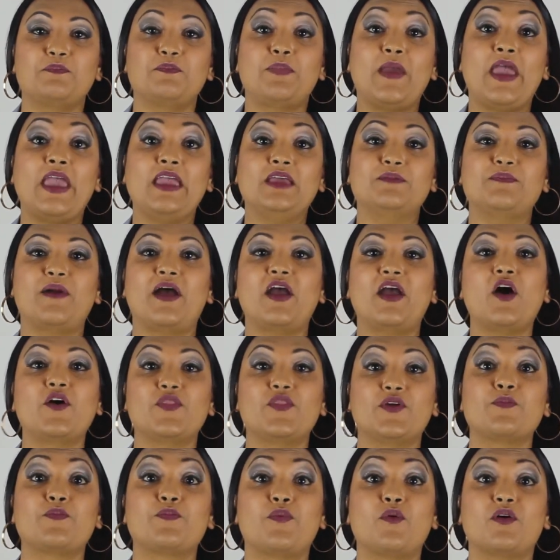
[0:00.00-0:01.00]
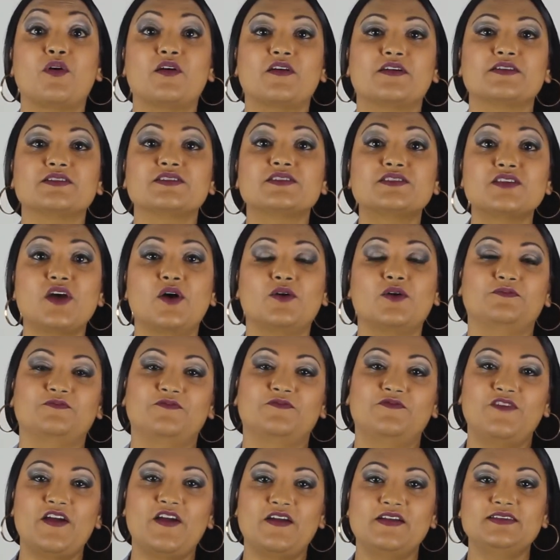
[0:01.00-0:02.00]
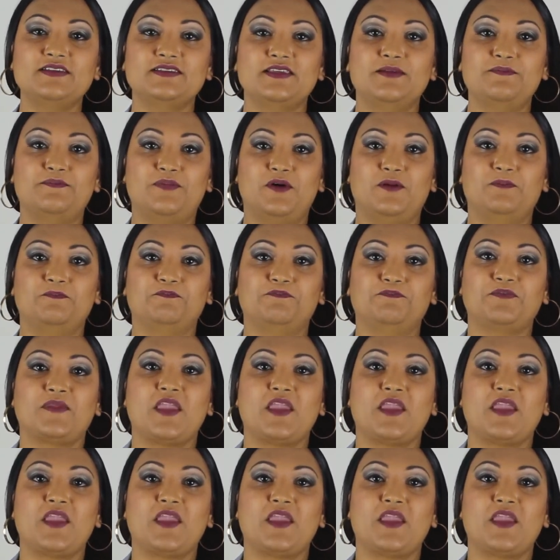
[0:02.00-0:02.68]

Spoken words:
paid by other borrowers. So, very simple.